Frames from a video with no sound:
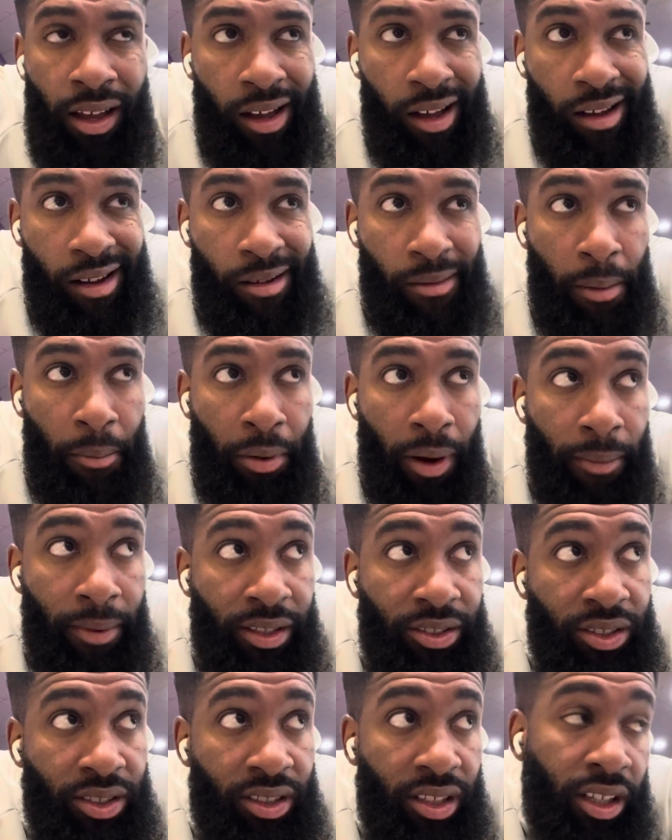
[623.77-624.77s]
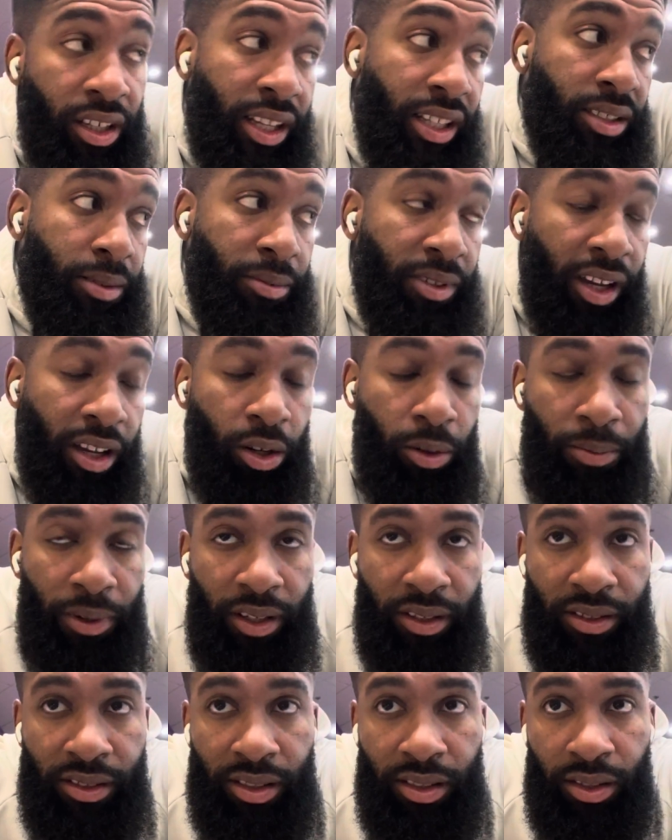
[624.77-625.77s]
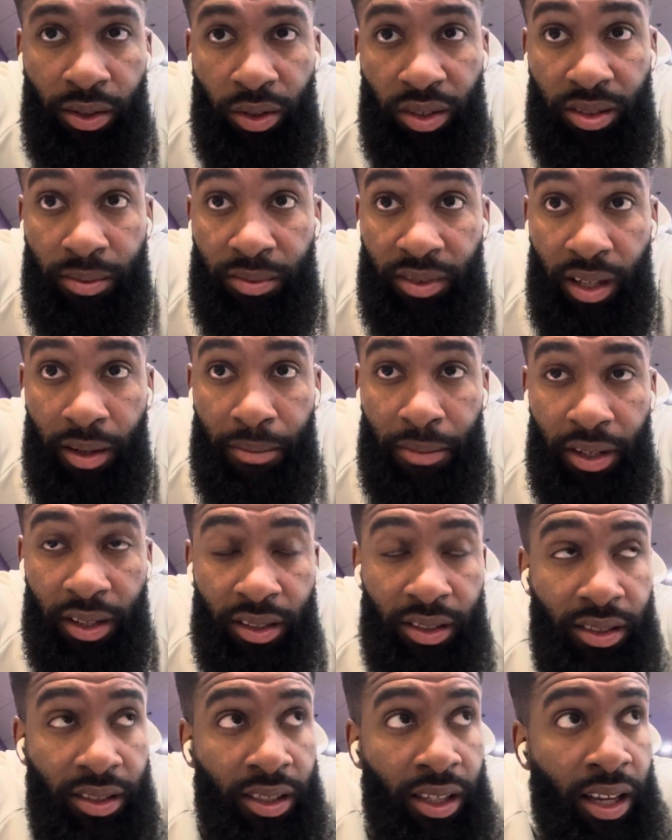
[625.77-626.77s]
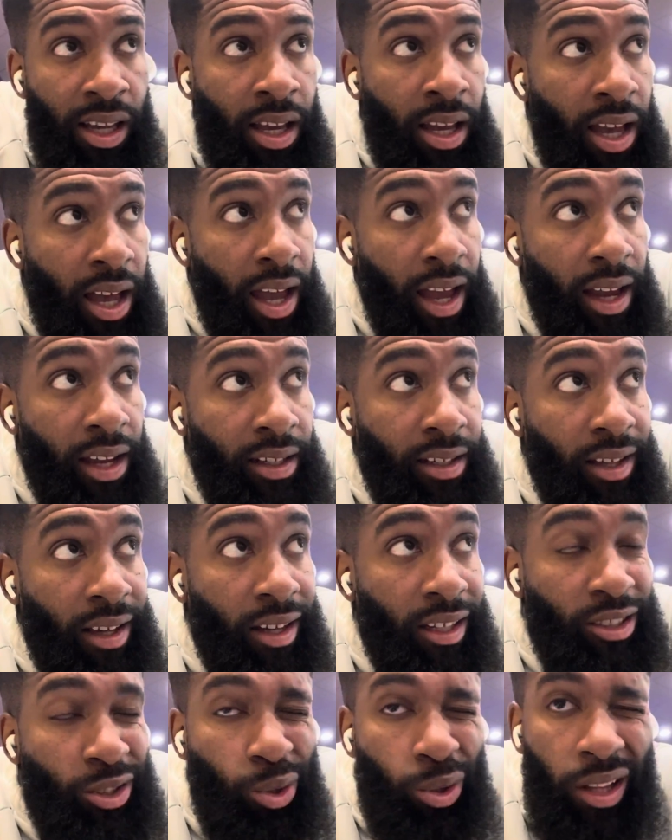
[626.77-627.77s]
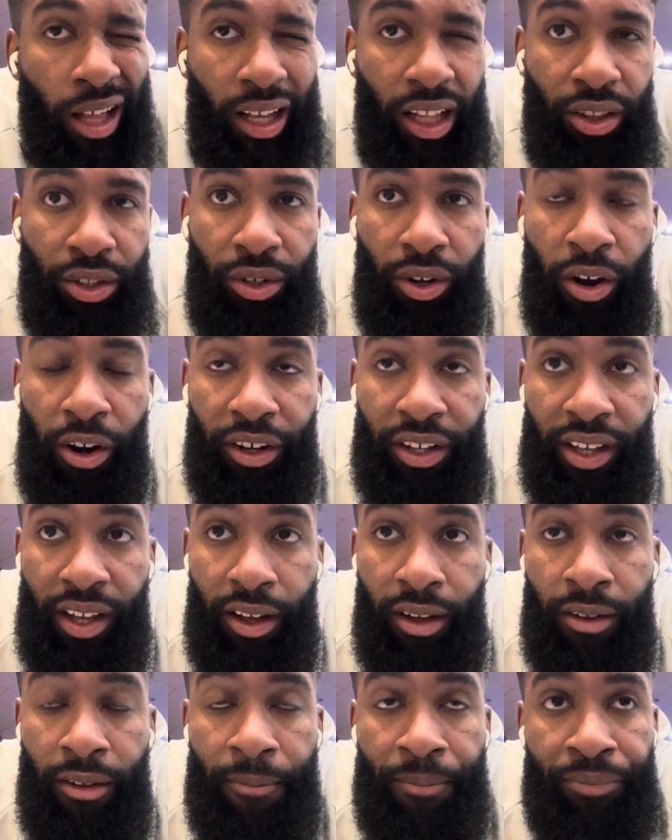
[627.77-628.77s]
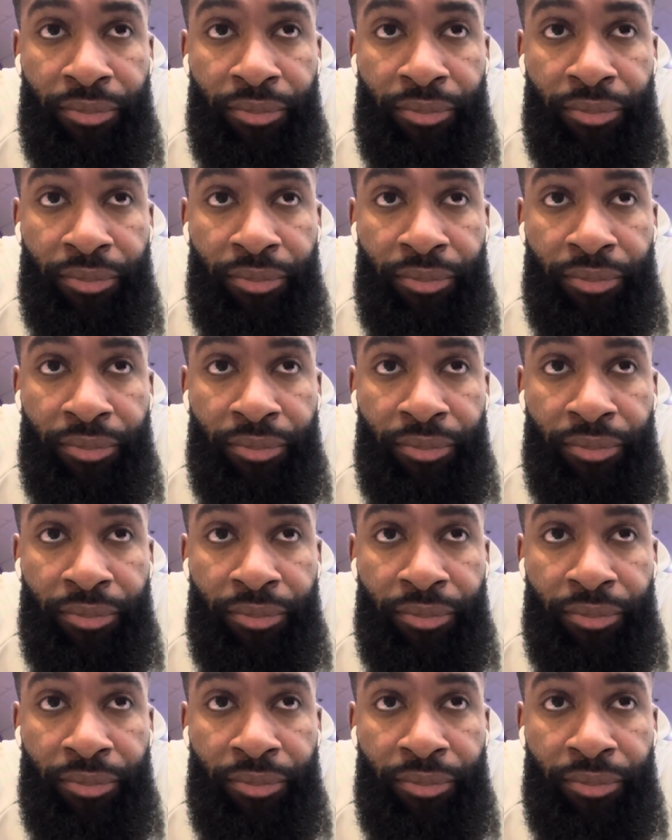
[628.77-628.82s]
Uh, I'm probably just gonna get some kettlebells or some dumbbells and uh, do like a little RDL.